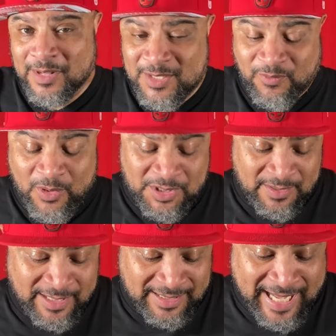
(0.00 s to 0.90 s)
Let's
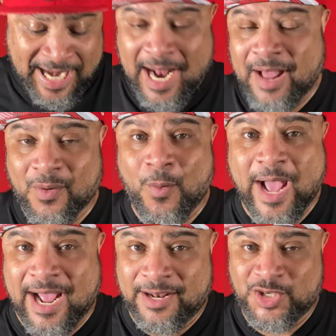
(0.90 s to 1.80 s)
first get that out of the
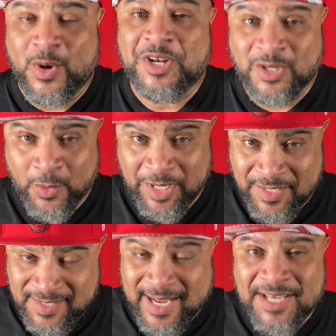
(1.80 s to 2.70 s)
way. I enjoyed the grittiness.